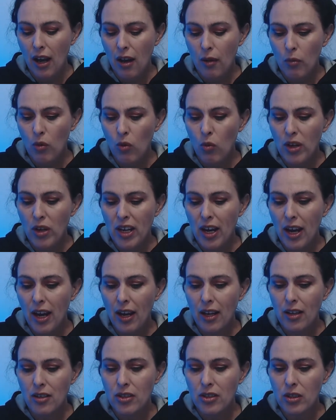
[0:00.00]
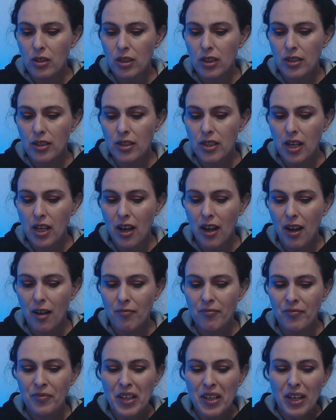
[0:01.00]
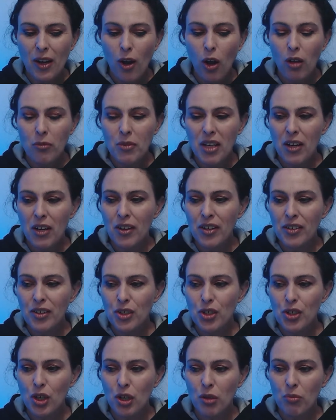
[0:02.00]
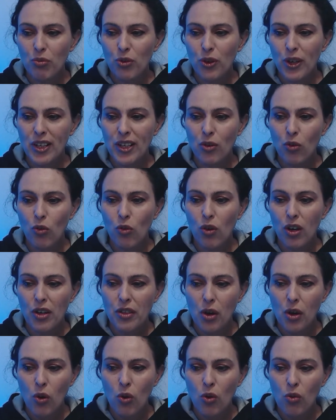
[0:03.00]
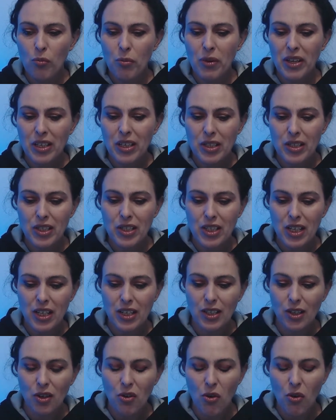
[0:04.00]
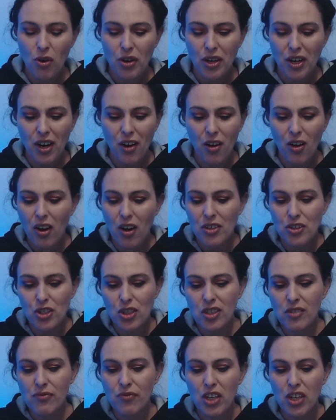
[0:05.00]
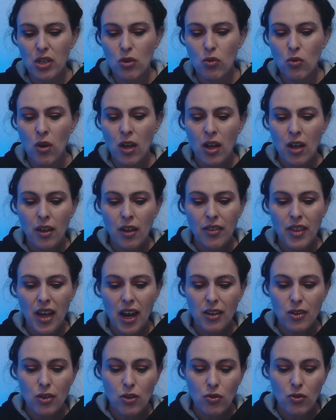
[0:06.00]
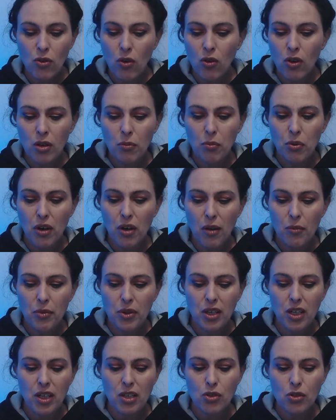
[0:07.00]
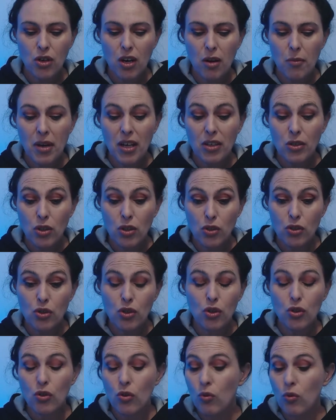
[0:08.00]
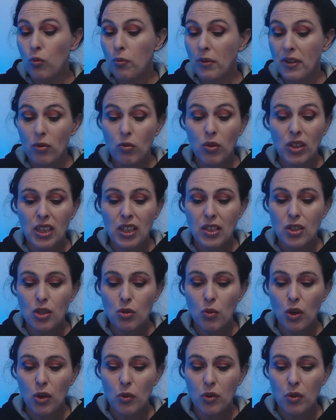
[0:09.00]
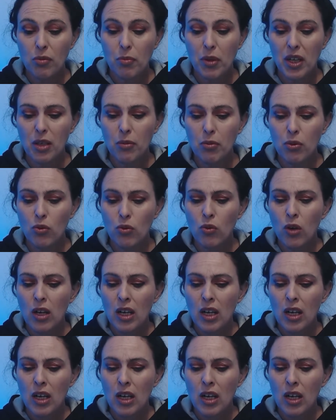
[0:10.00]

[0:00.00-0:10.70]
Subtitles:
we handle it. I'm hearing the term reader aura, the old me is dead and gone, and I just feel that you're not going to put up with any drama. You'll be willing to work with people,